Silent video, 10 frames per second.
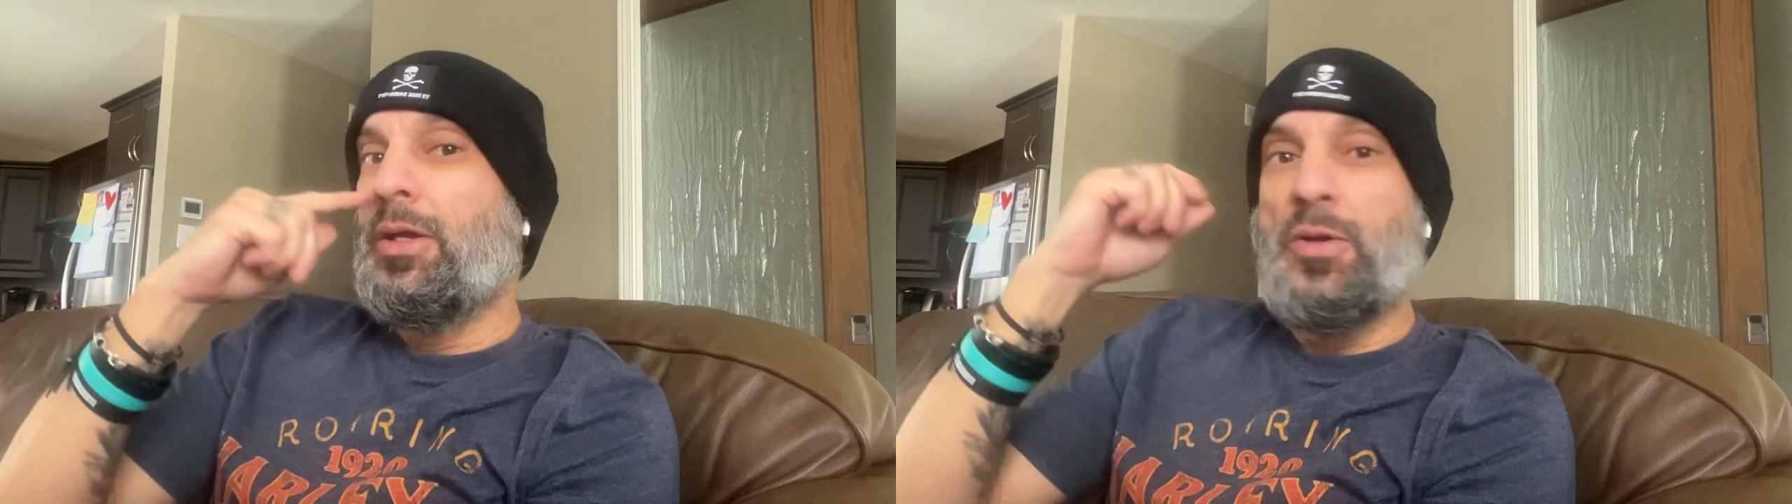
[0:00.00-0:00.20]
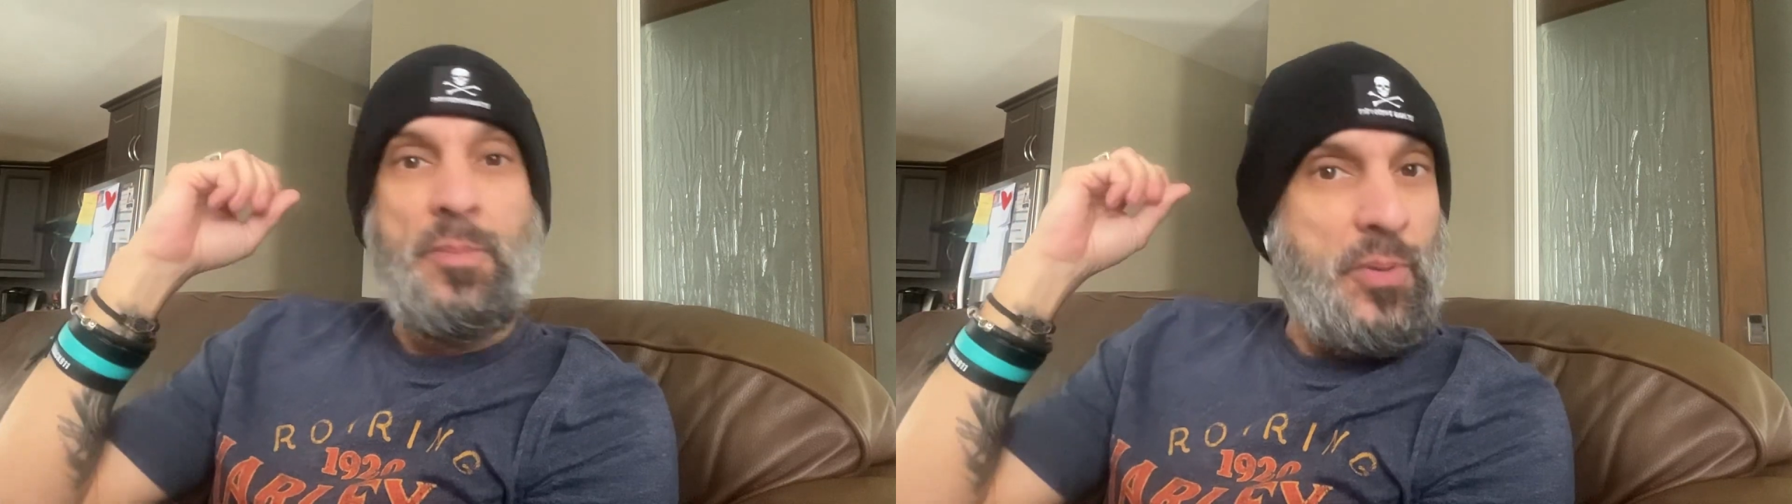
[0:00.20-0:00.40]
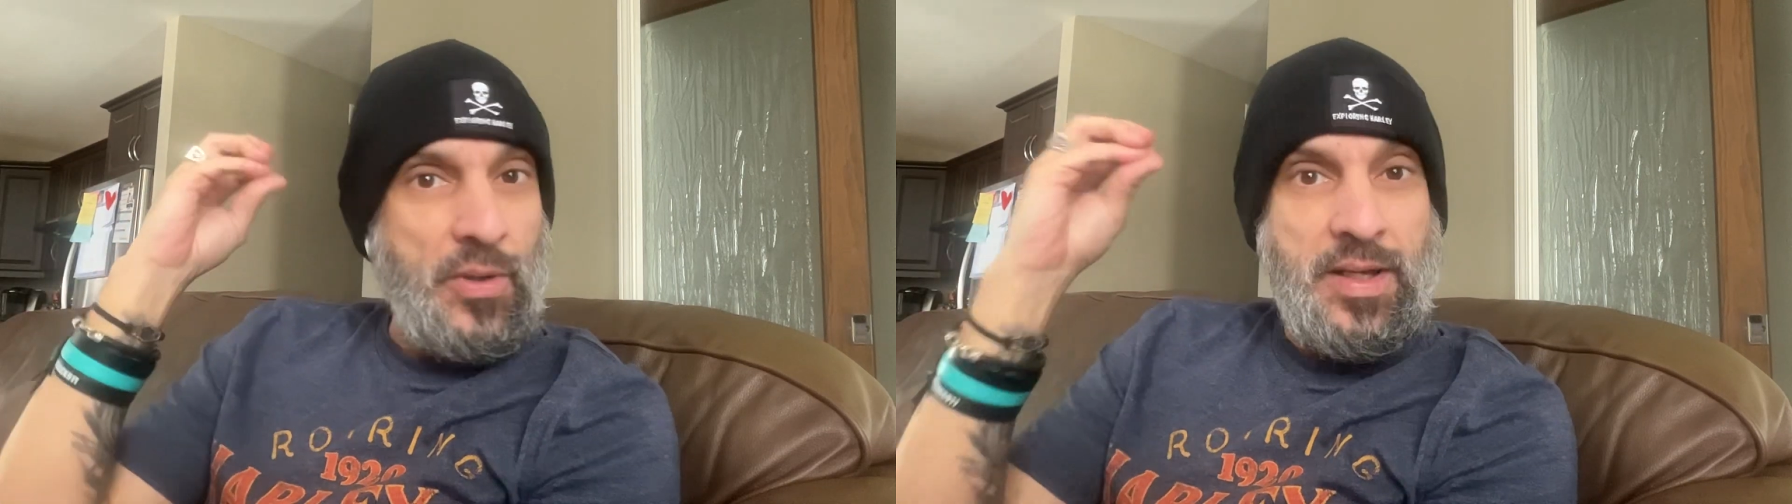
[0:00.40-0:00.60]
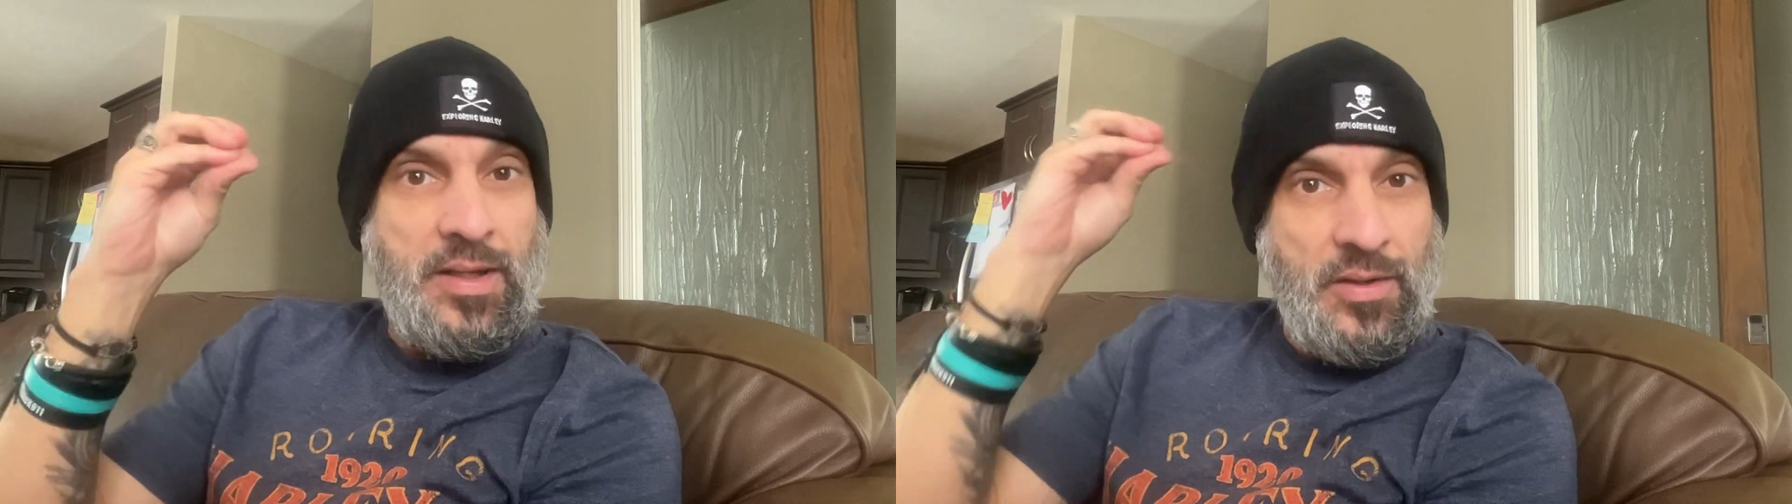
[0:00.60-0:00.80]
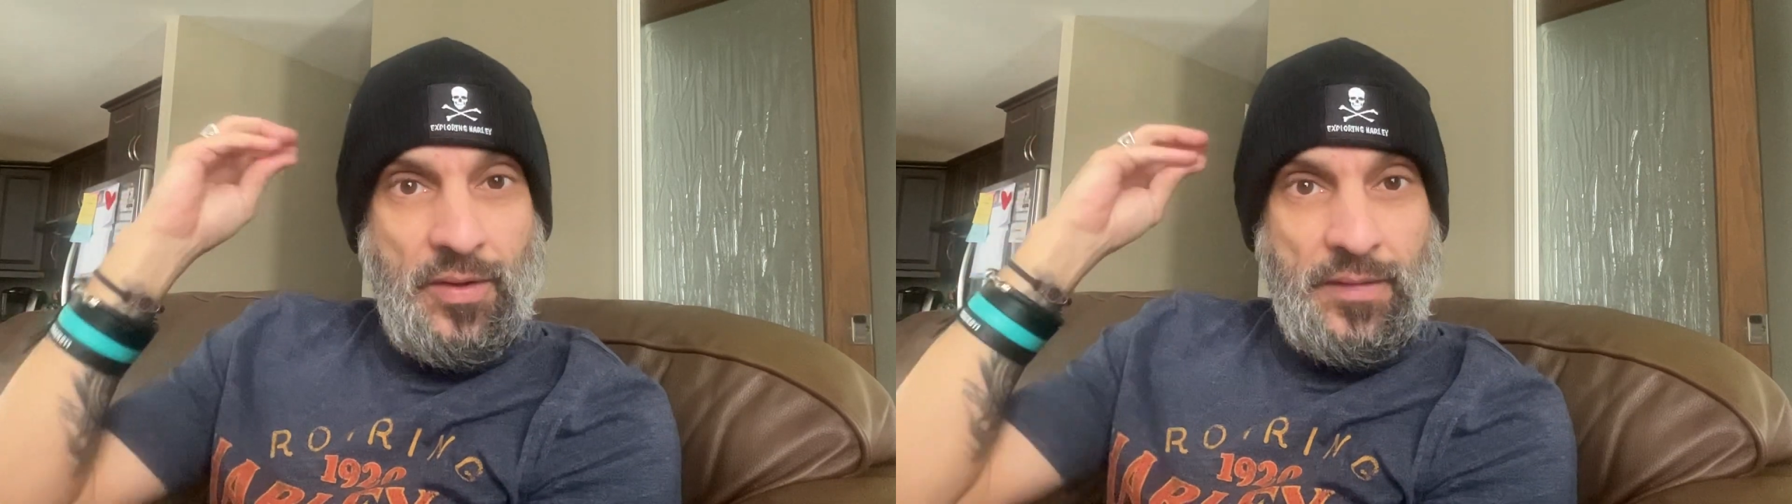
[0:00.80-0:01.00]
You put
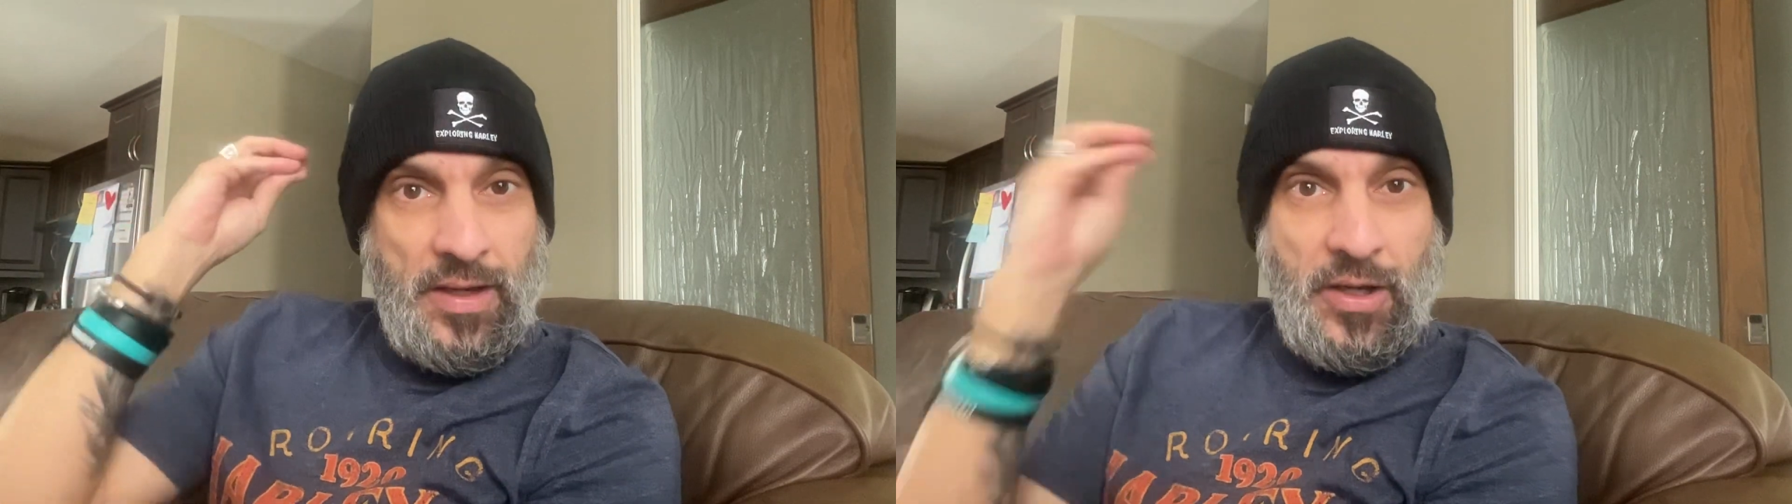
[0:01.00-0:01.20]
it on